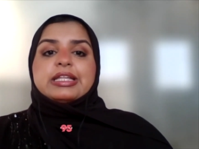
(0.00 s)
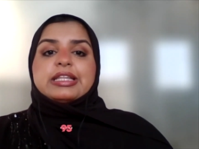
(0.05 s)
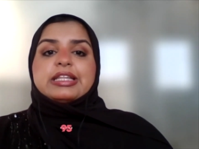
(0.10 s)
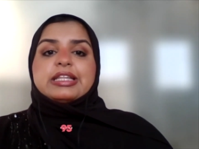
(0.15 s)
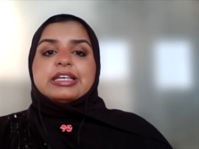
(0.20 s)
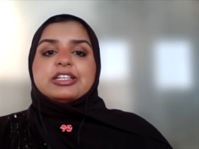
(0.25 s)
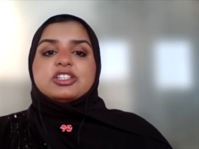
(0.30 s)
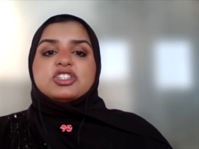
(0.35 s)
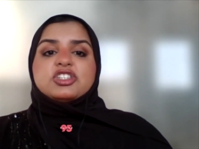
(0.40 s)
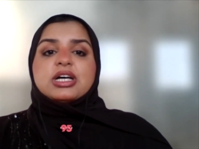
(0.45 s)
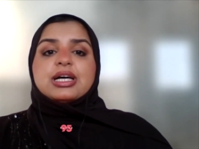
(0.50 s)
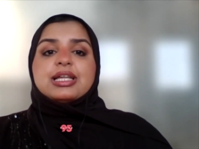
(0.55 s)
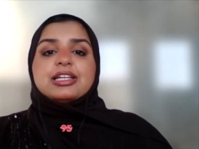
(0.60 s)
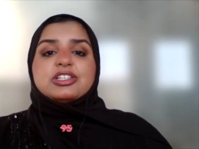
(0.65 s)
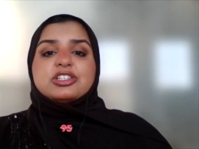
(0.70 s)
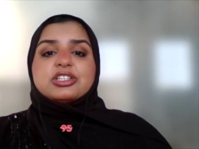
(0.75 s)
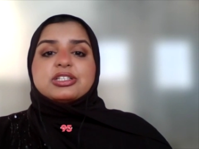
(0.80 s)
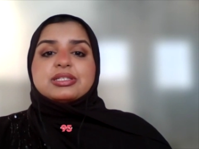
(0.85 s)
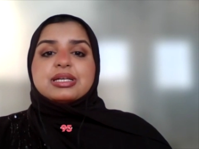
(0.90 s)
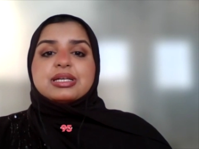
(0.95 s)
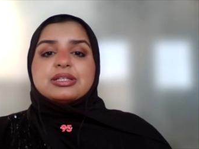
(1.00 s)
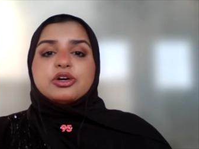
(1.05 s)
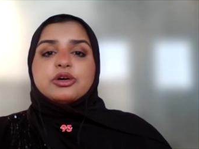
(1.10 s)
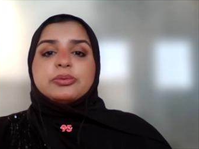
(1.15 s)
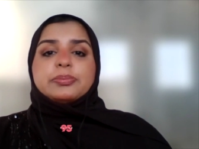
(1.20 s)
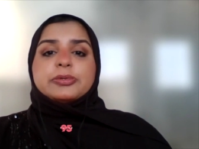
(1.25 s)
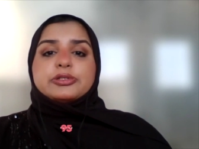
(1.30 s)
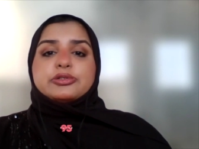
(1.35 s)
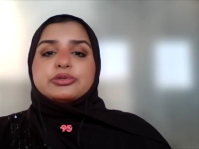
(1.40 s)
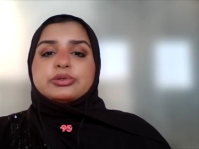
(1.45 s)
The challenges and
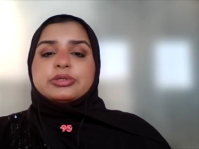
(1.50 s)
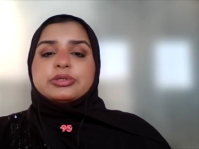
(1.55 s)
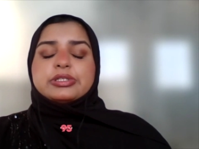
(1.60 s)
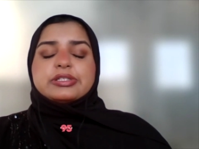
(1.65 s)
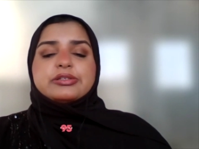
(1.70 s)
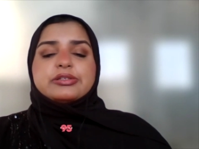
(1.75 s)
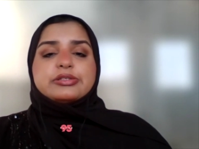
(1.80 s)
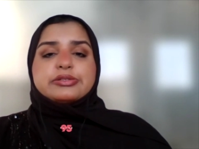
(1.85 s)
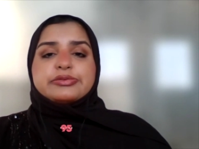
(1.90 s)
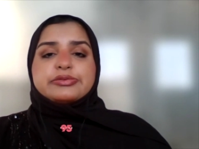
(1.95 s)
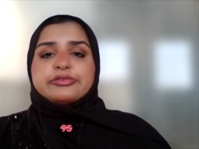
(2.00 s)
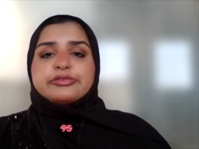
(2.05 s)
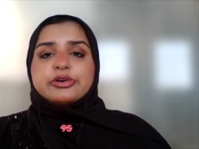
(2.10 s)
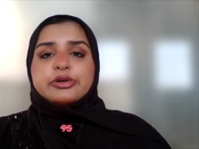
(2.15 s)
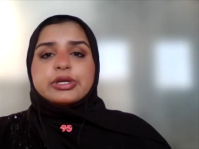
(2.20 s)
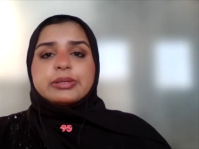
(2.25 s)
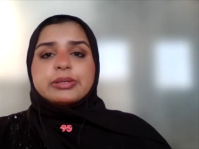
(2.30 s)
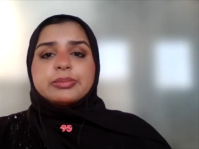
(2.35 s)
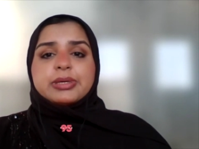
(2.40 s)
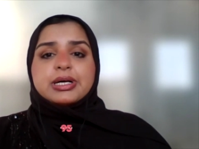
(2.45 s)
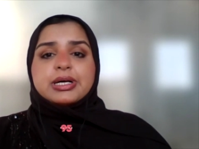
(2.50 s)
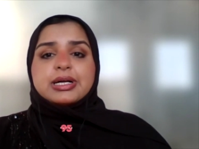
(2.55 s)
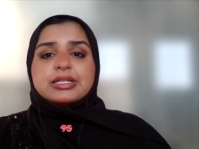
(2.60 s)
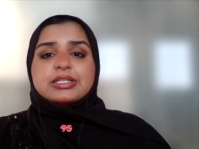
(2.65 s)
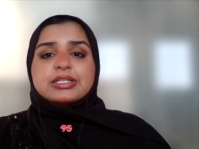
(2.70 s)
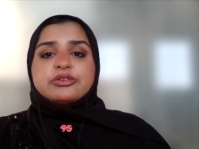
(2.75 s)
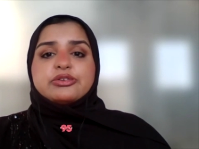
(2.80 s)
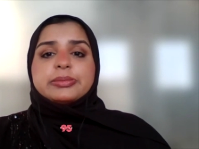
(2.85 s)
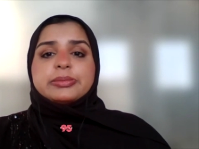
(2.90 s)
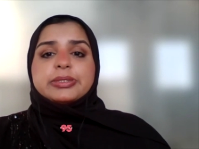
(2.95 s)
opportunities for
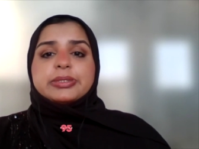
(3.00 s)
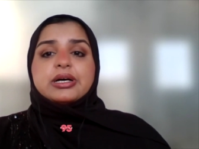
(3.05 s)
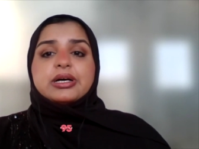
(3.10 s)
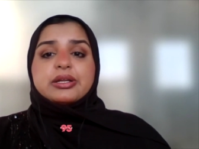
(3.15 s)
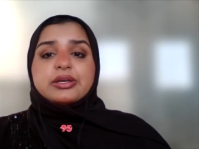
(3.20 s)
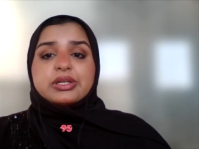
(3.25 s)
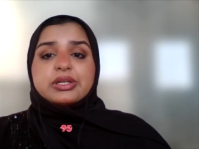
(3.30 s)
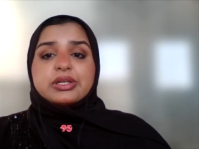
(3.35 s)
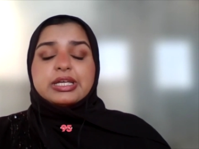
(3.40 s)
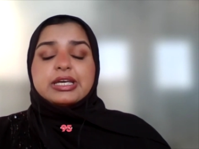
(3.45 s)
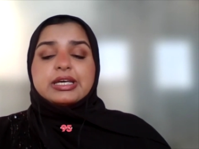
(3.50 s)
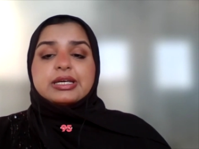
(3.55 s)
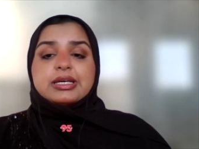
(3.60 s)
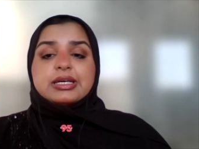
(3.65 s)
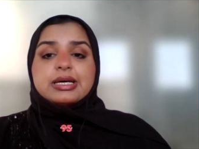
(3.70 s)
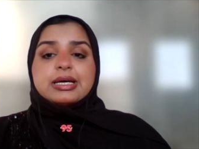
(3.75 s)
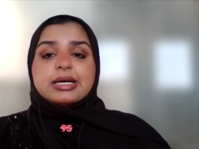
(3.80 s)
Emirati women are unique,